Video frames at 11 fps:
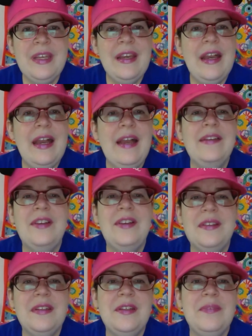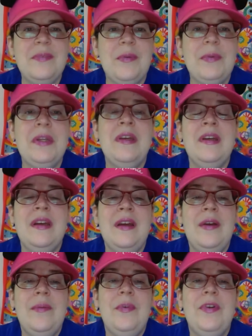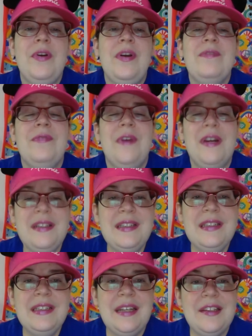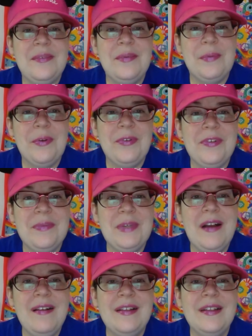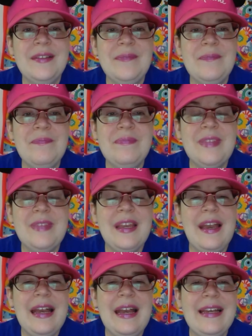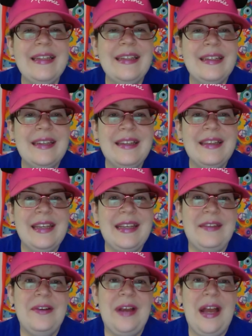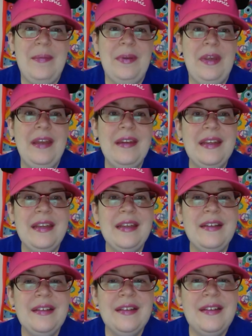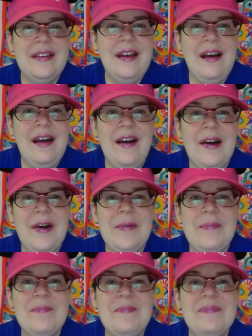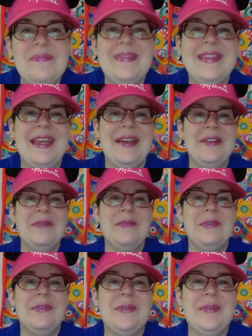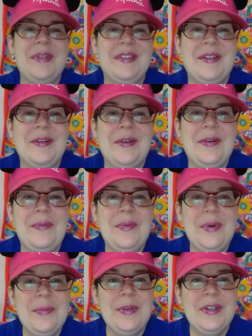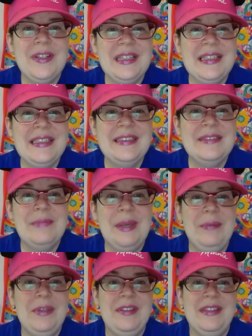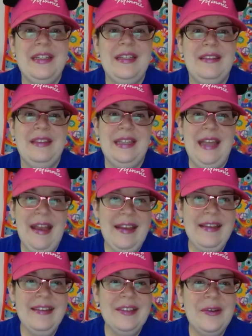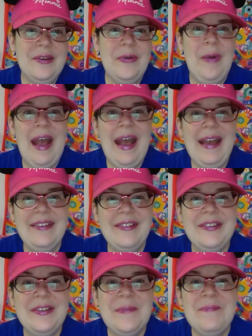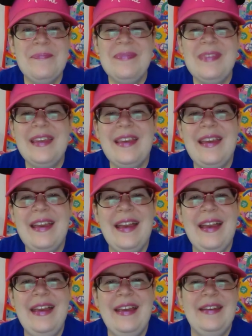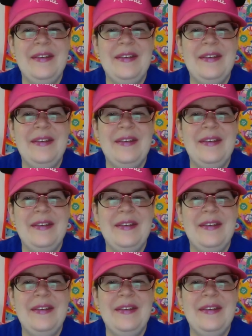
And just at this moment, Bernard finally gets to propose to Bianca, and they get their happy ending. The end of the movie, we see Wilbur is babysitting the eggs who hatch, and